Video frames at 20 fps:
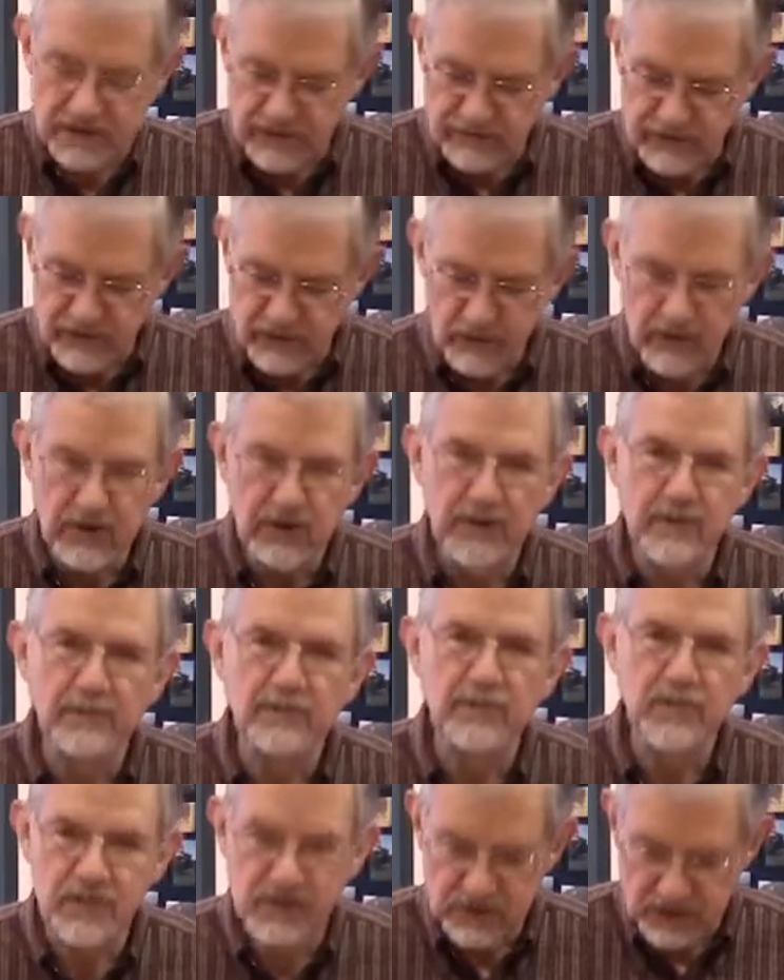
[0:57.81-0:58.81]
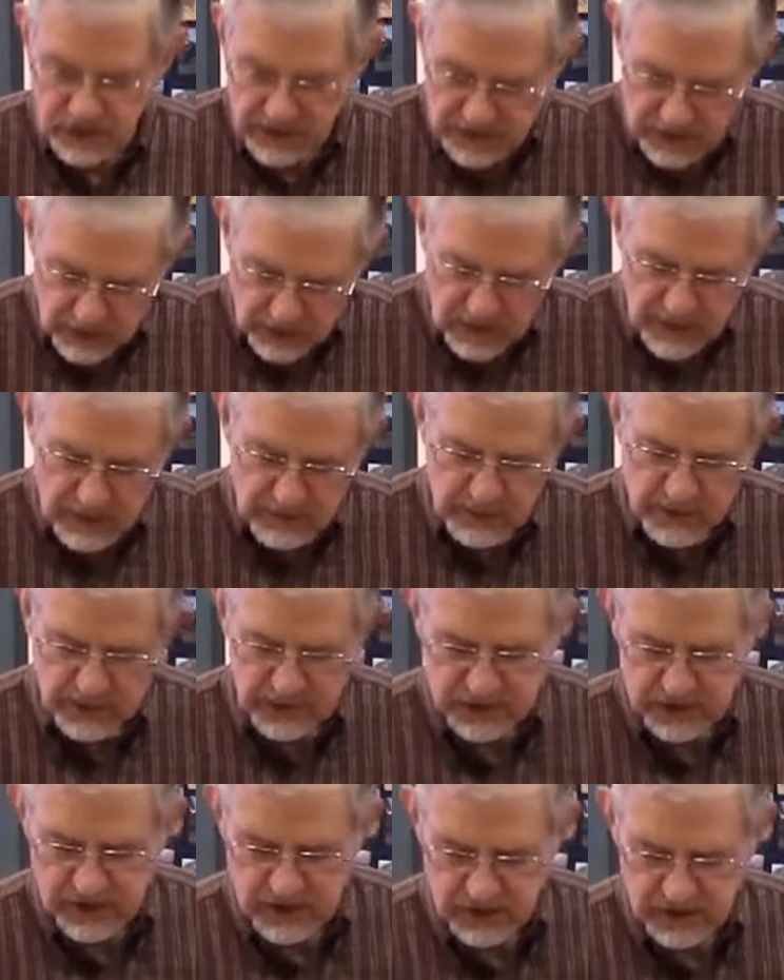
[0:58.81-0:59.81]
if you will. So that's why I
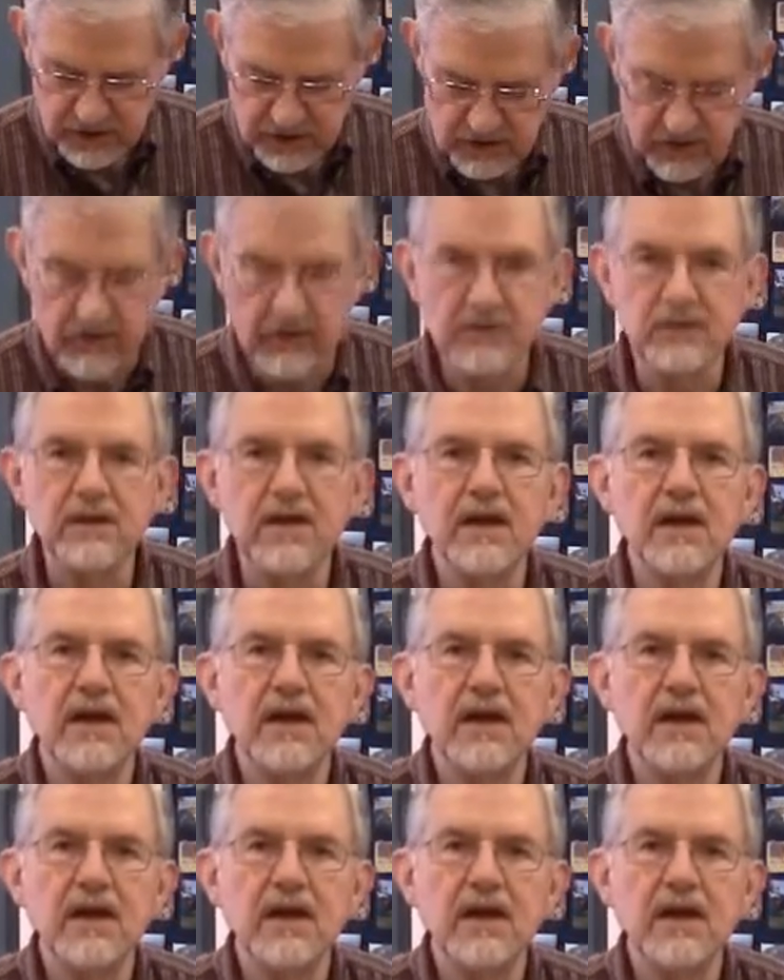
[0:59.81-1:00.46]
picked Snickerdoodles.